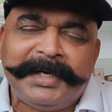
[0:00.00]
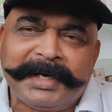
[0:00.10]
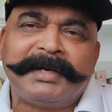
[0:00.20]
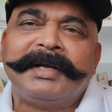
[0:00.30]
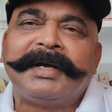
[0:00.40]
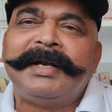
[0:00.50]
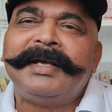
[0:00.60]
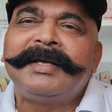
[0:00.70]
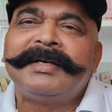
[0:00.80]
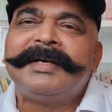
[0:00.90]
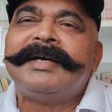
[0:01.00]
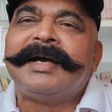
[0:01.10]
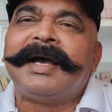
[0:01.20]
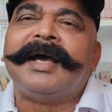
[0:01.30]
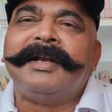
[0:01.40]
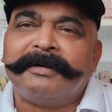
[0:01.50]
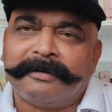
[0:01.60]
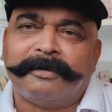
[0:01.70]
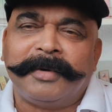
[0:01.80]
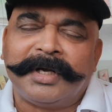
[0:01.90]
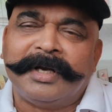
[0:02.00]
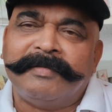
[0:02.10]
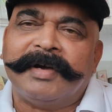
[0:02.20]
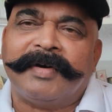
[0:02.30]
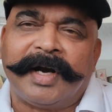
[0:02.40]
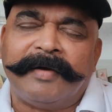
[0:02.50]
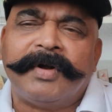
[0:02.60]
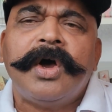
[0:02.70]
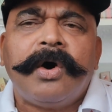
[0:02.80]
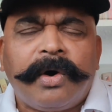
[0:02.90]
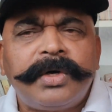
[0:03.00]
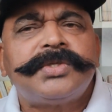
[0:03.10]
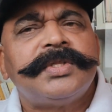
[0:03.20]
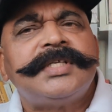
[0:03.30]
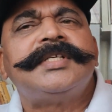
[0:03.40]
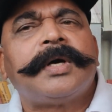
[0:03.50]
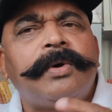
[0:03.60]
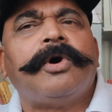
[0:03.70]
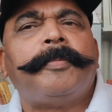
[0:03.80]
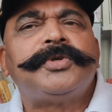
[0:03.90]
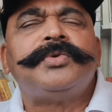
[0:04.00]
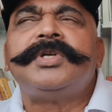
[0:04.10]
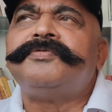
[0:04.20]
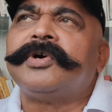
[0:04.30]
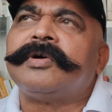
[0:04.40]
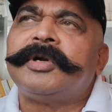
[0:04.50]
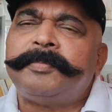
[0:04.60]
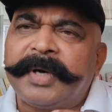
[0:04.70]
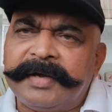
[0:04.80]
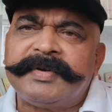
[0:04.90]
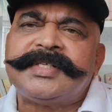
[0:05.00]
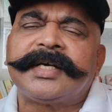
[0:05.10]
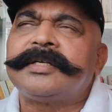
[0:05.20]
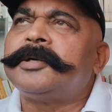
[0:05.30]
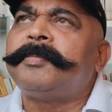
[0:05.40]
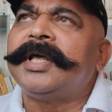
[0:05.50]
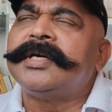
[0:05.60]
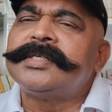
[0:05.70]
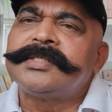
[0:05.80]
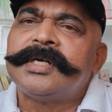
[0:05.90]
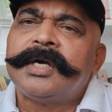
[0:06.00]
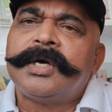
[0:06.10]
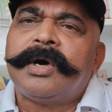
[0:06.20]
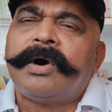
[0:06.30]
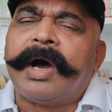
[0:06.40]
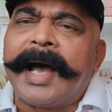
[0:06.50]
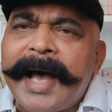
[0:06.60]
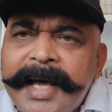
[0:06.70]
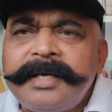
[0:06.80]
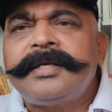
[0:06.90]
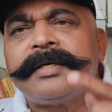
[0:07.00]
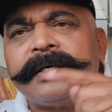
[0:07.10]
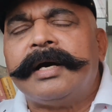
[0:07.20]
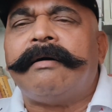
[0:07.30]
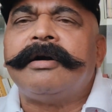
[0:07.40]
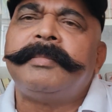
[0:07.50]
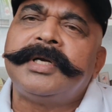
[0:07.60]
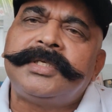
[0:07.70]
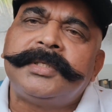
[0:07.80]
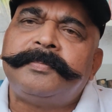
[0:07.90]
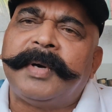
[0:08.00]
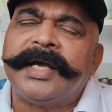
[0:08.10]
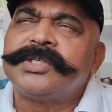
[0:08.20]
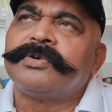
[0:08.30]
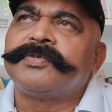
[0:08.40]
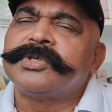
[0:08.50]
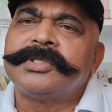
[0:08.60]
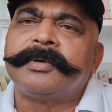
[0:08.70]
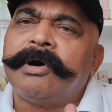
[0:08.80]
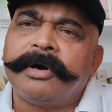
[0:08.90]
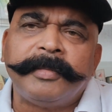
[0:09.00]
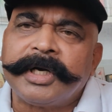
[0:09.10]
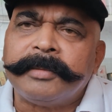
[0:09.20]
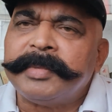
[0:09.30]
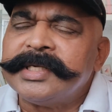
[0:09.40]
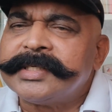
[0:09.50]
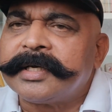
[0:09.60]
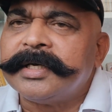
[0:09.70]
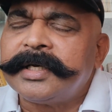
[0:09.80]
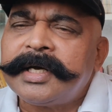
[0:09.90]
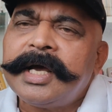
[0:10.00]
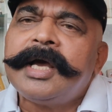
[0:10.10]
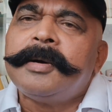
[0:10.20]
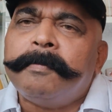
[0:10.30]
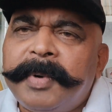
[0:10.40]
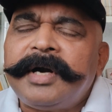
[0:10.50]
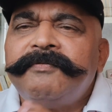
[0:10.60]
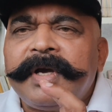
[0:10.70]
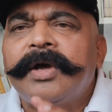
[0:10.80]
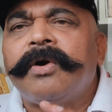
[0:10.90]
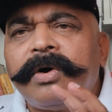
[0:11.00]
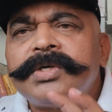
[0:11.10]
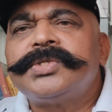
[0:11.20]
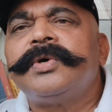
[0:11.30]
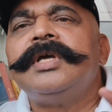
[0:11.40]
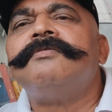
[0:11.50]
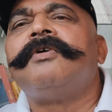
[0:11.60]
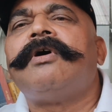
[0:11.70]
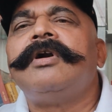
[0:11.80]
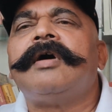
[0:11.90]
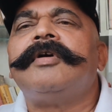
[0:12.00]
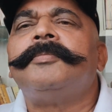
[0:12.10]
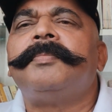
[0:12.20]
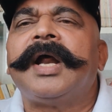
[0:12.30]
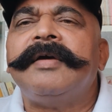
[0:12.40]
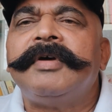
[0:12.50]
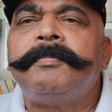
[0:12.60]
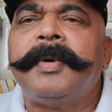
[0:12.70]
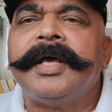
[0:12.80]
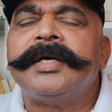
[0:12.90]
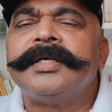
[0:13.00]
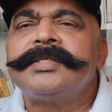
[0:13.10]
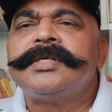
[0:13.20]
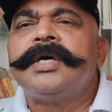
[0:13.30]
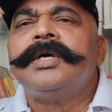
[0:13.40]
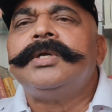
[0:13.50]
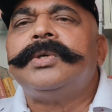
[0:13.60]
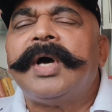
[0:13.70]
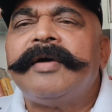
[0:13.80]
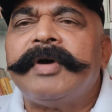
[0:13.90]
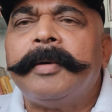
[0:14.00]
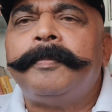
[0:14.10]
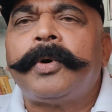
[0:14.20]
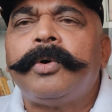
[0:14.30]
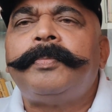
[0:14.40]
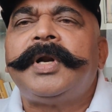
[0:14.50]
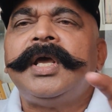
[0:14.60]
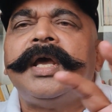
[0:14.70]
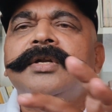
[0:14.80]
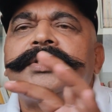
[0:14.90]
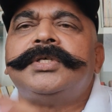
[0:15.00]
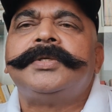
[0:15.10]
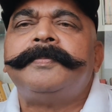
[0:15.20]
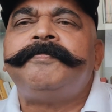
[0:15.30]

technically and economically we have arrived. Also, this is a good opportunity for our private sector players and government players. Of course, the government companies are here, but we can also involve our private players to have appropriate